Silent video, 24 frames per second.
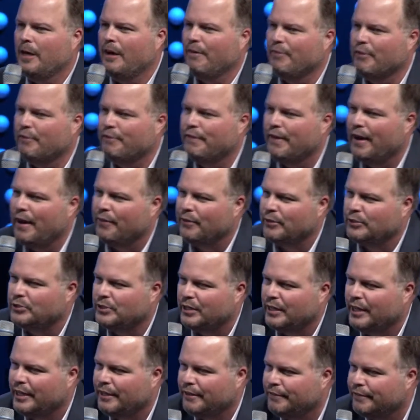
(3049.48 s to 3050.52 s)
of the
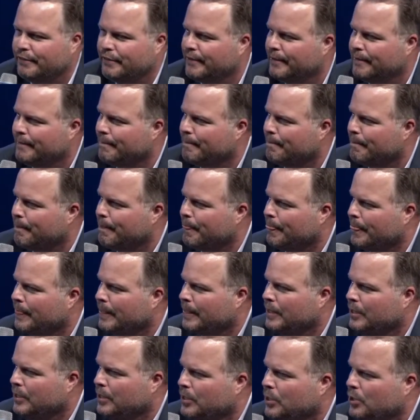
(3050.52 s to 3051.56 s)
Father's love.
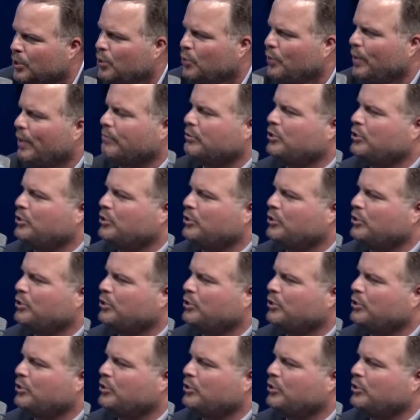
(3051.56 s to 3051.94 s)
We